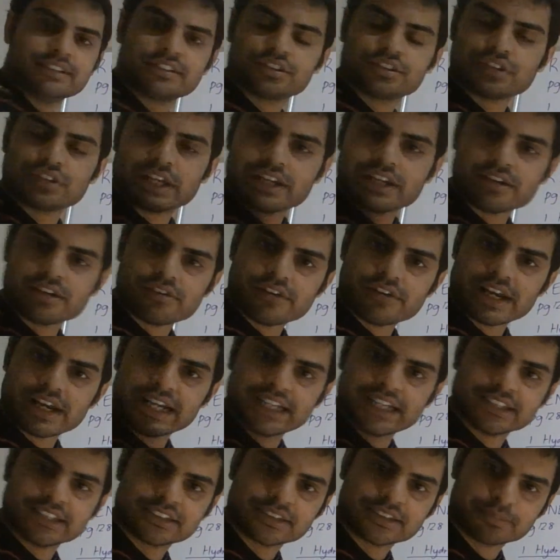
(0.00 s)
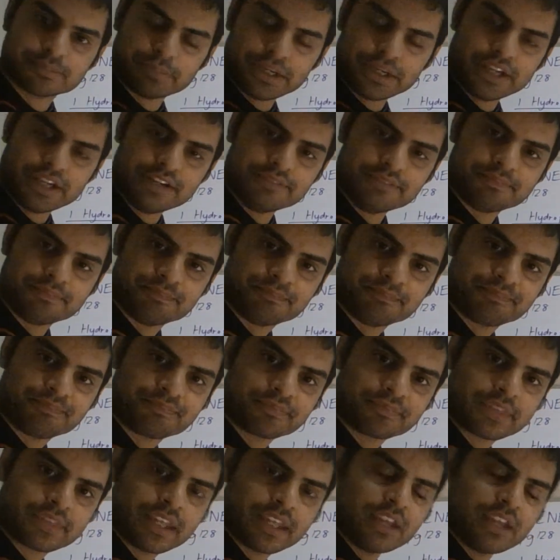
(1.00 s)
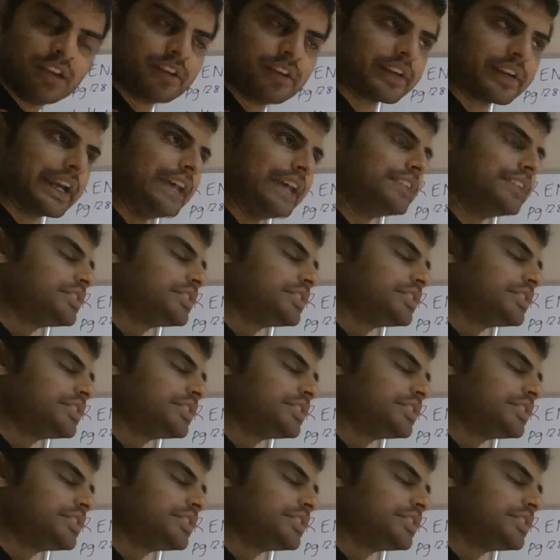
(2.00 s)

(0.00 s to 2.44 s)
generator spin. Okay,